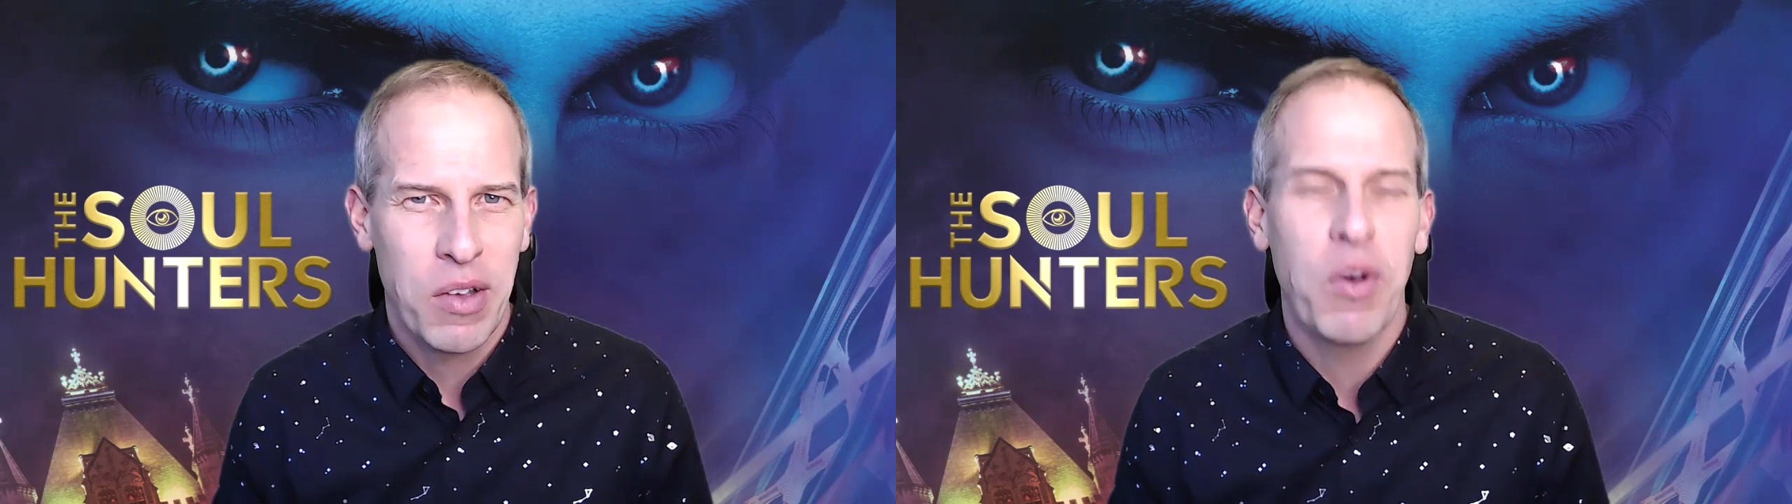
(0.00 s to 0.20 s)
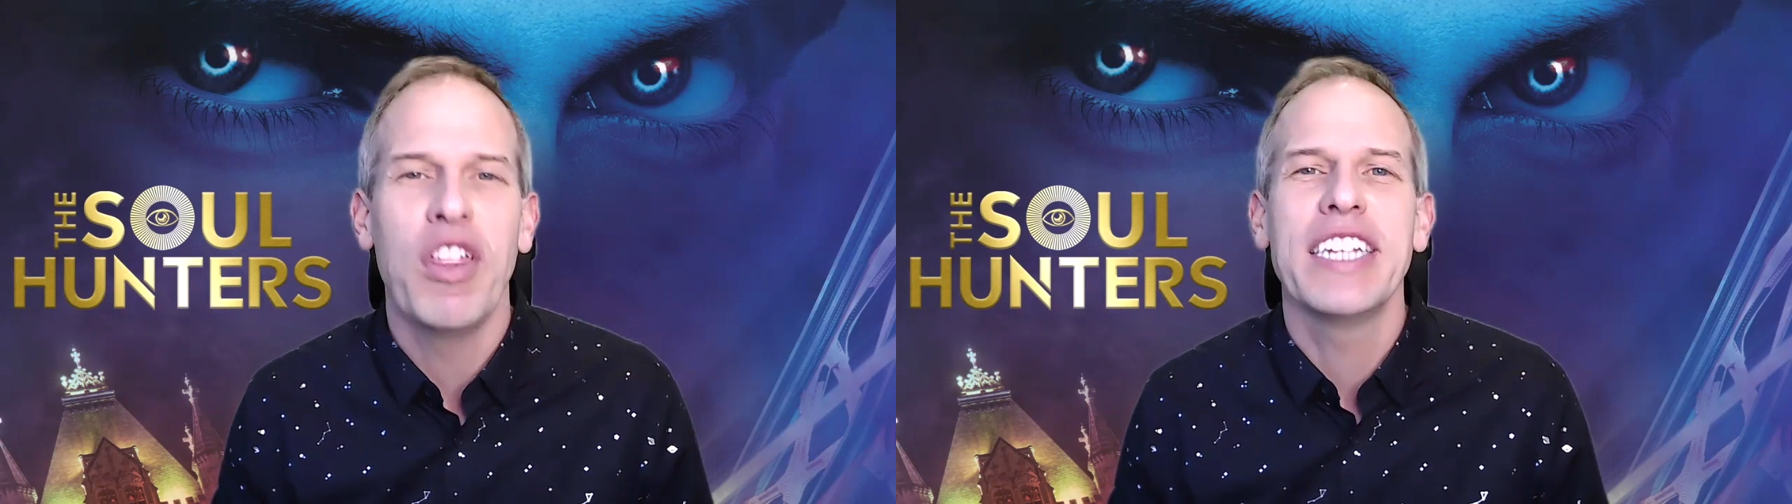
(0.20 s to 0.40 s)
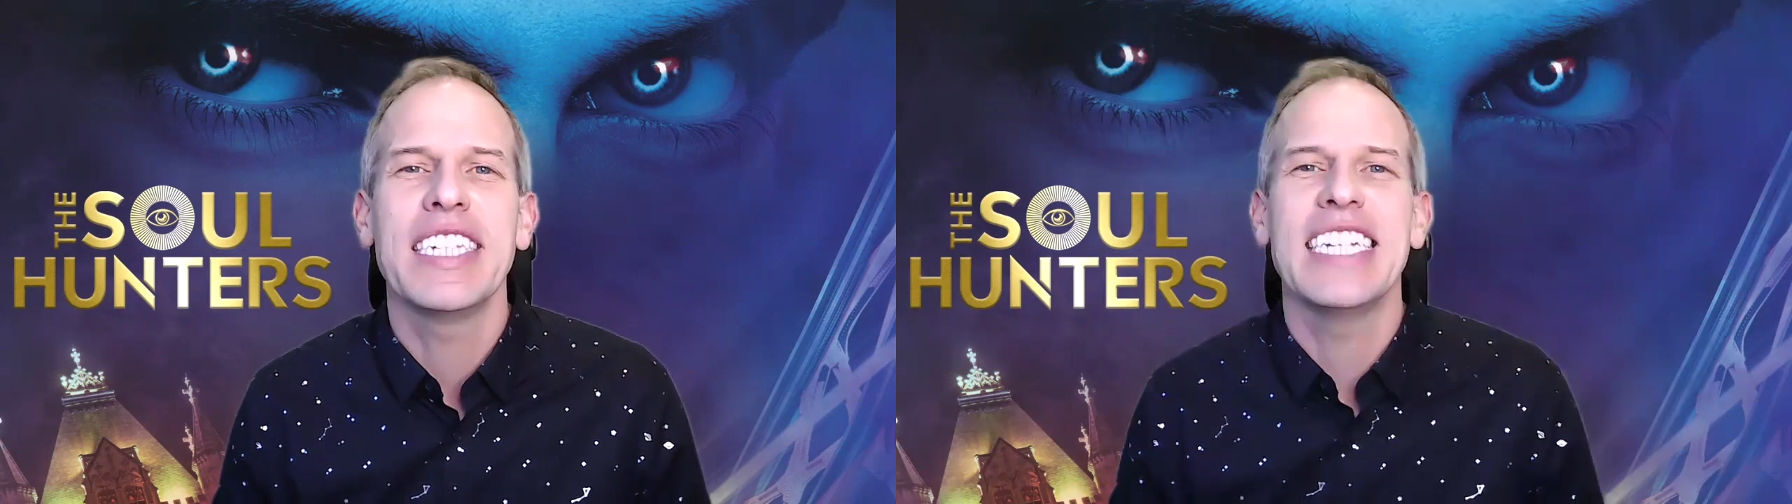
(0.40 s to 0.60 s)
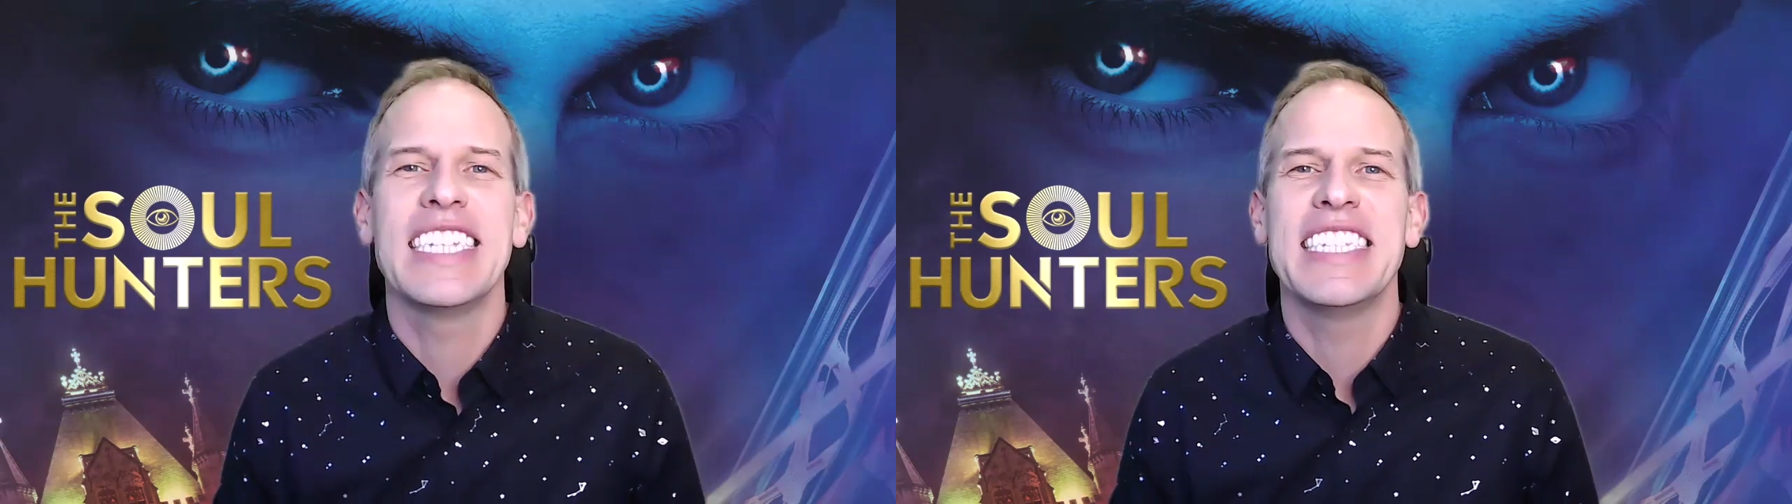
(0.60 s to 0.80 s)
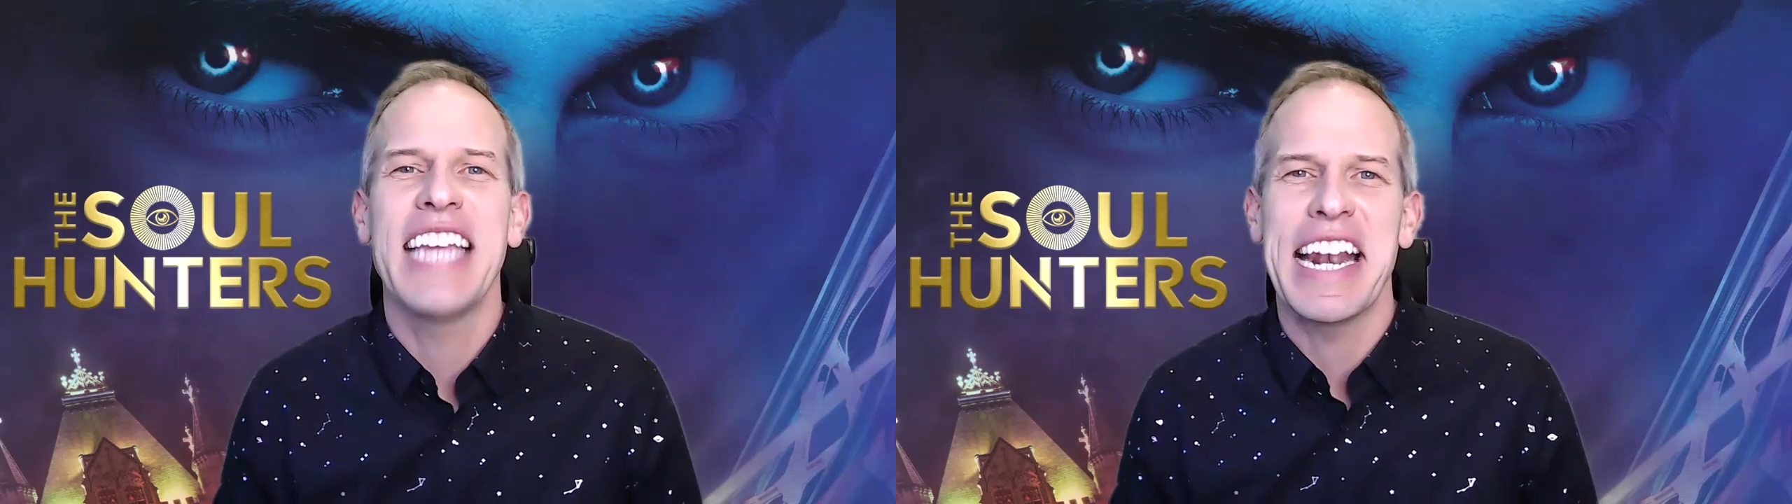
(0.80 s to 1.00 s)
Well, this is
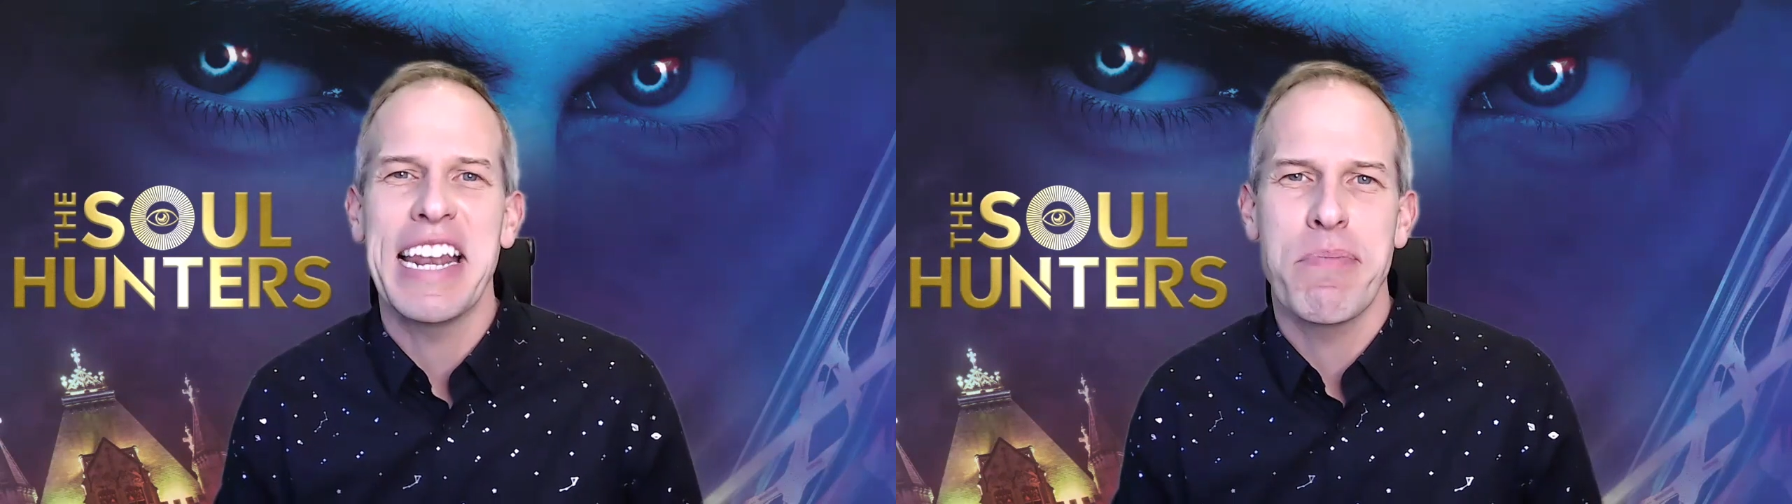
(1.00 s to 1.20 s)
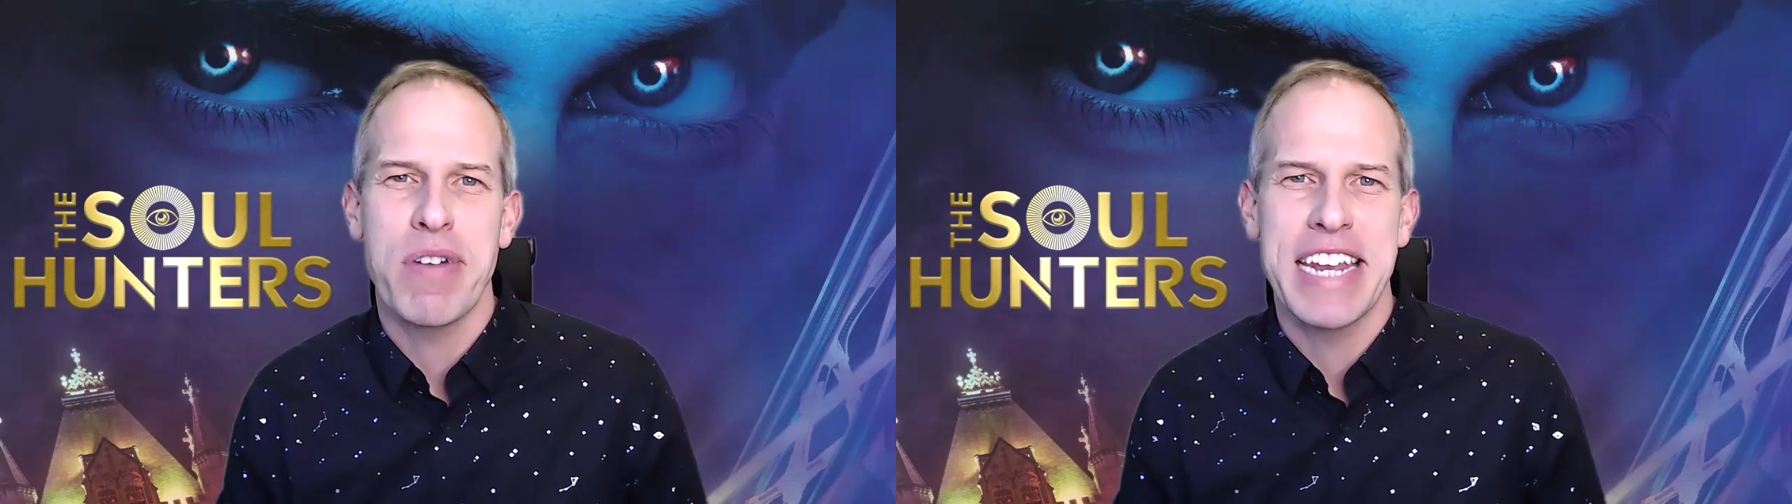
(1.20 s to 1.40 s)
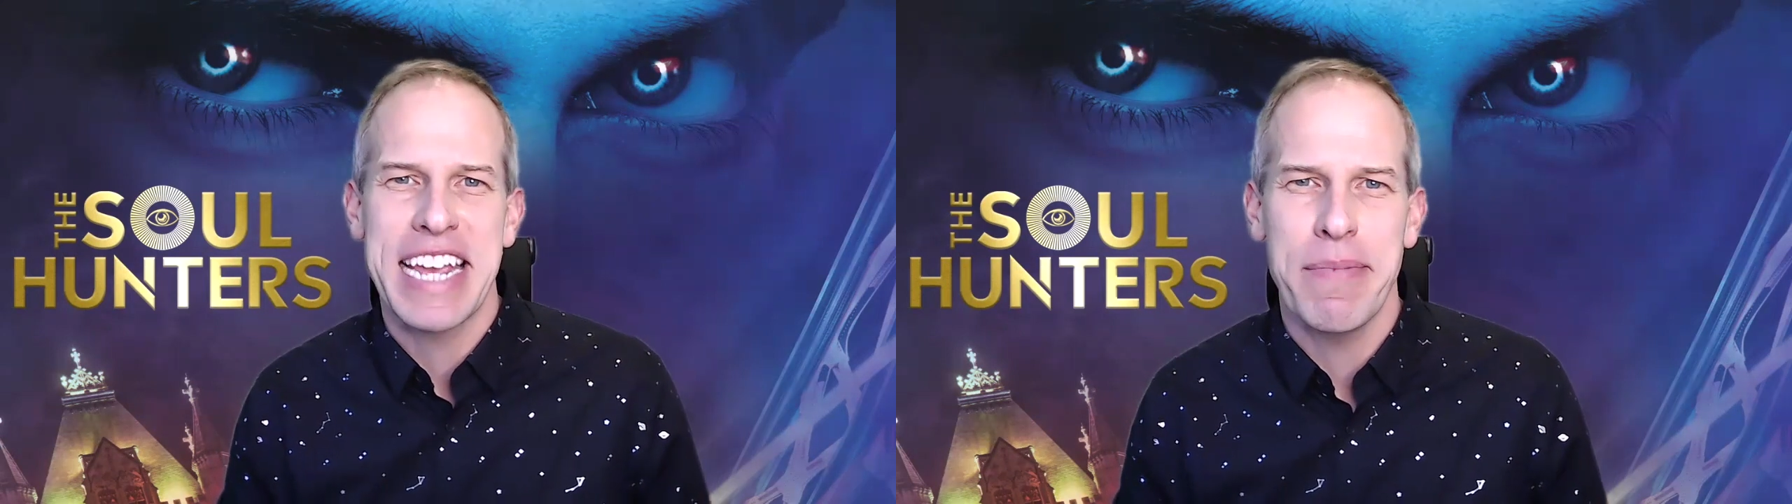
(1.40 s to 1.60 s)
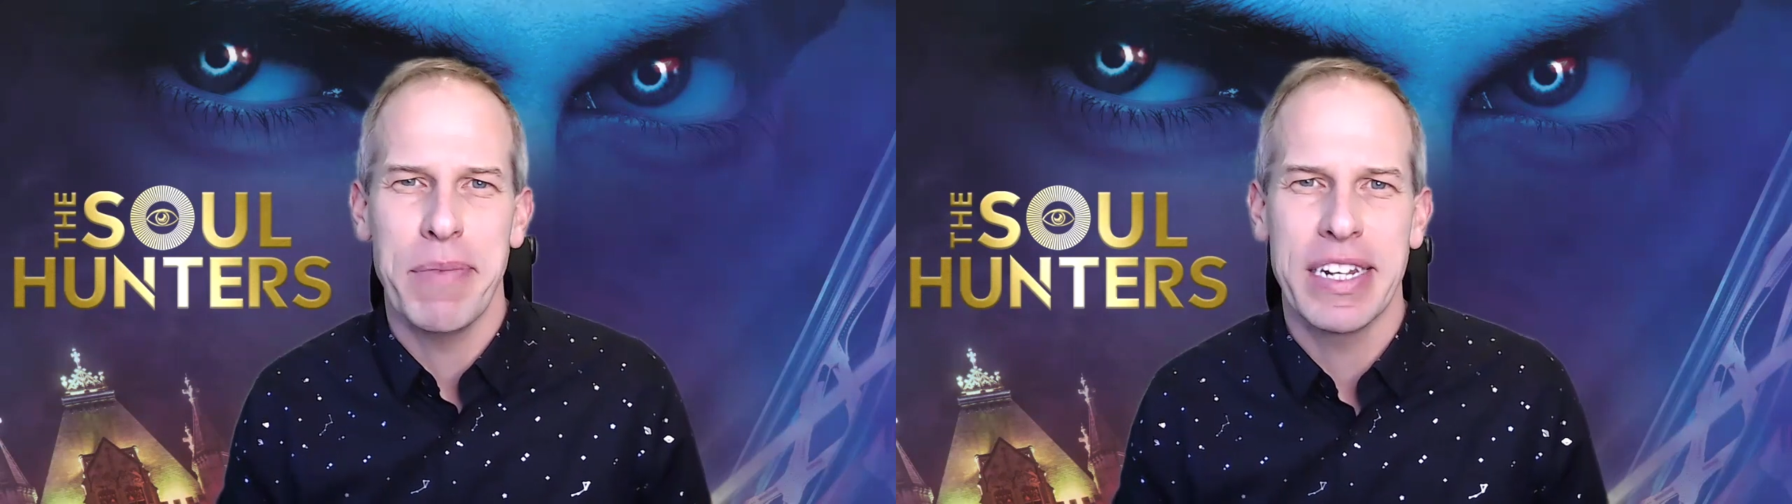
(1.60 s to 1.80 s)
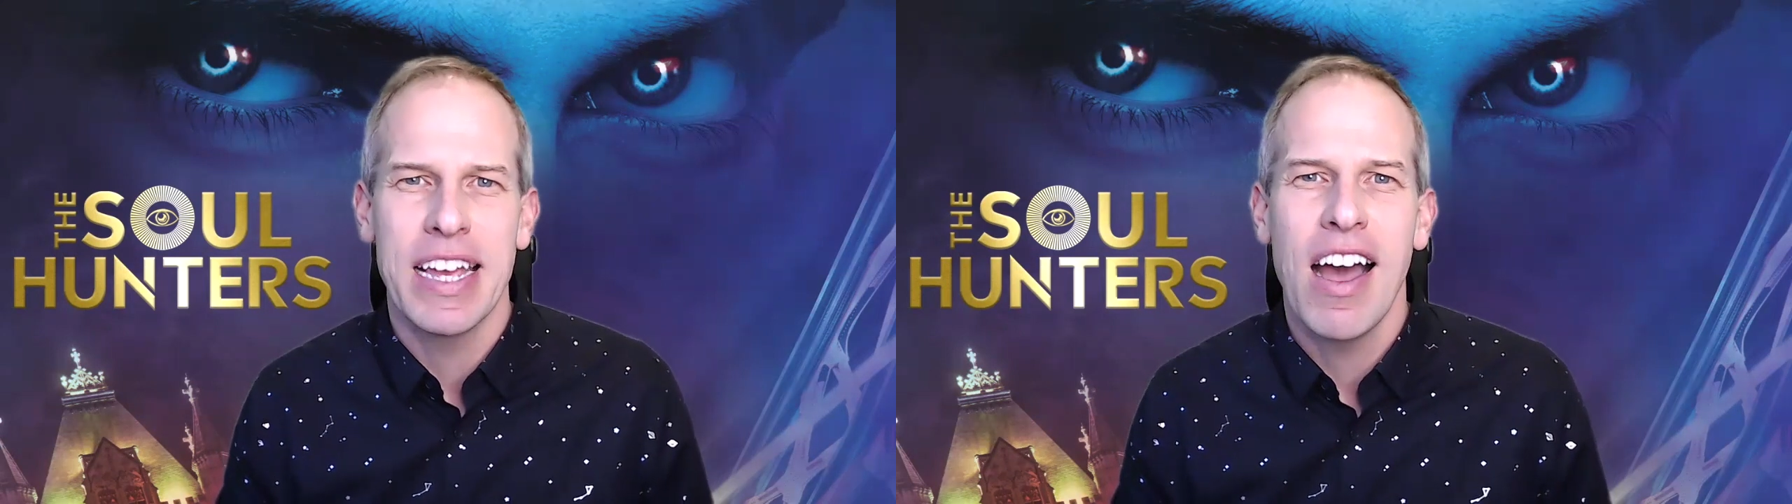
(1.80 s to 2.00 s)
the deadly
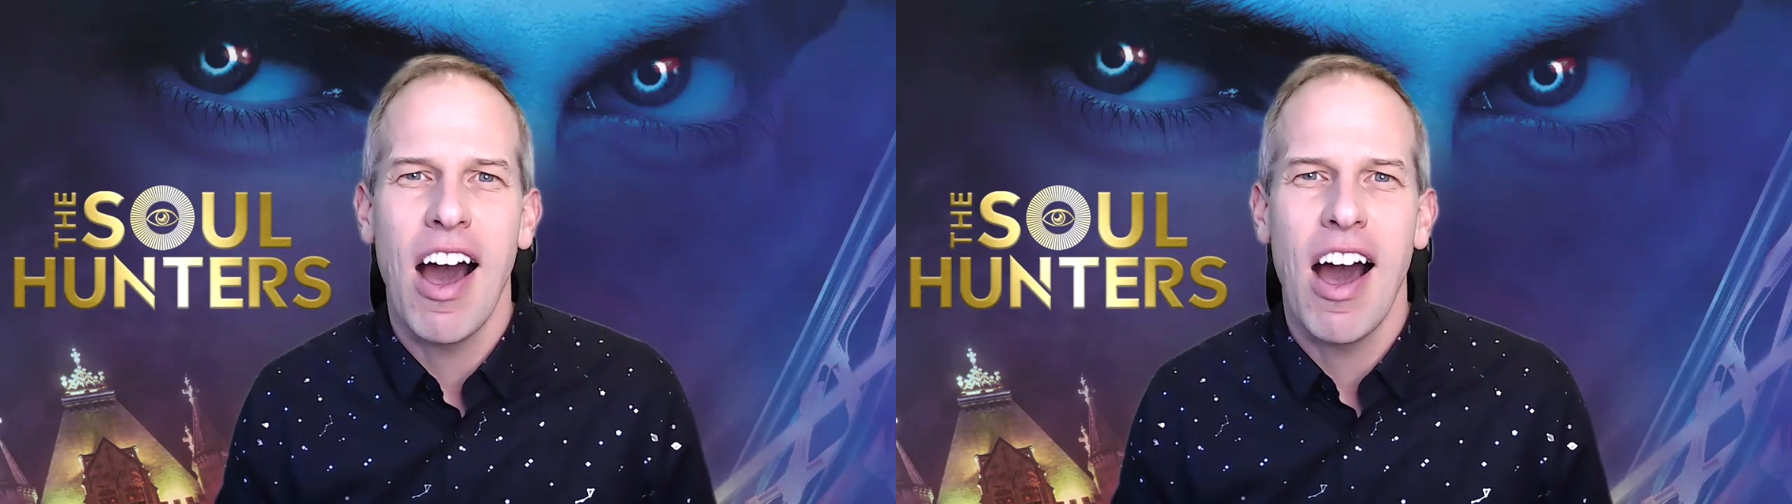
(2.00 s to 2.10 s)
predicament